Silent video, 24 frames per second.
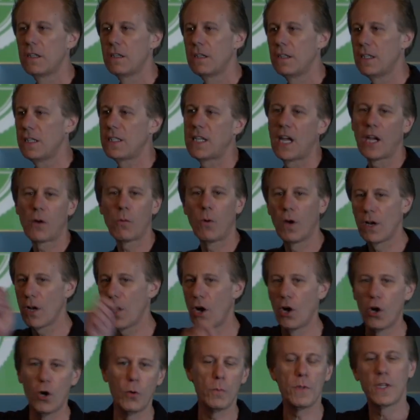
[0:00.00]
you take 1
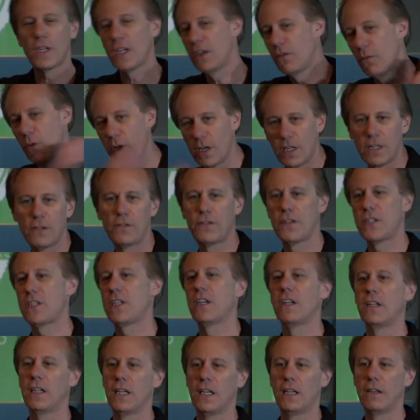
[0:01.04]
home, you leave 1 in the
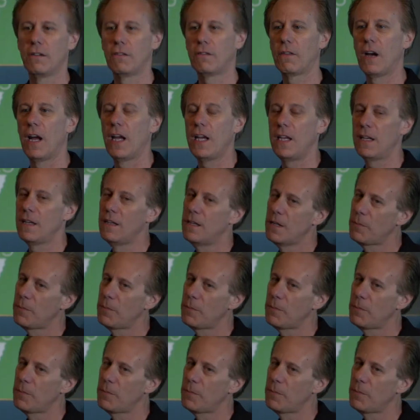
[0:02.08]
facility, right?